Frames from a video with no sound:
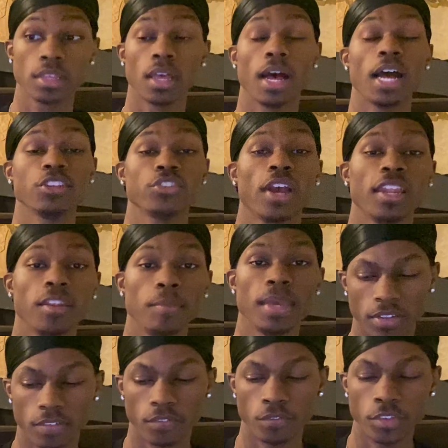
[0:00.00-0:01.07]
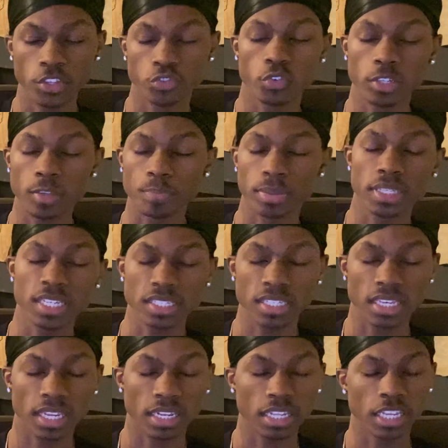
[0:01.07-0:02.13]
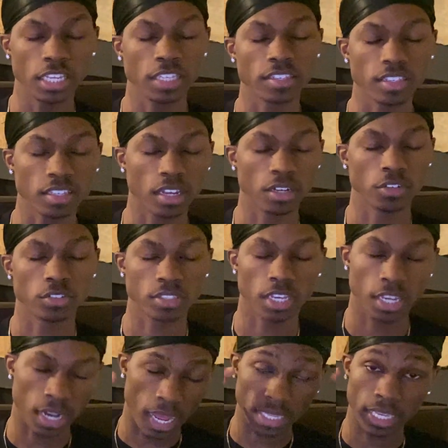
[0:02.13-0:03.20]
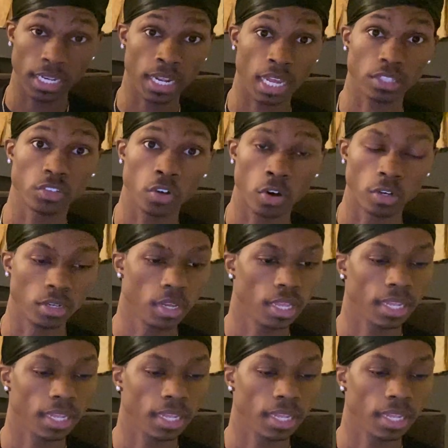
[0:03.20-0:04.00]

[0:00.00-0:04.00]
I tried to make it visually pleasing and easy to understand. I cannot talk.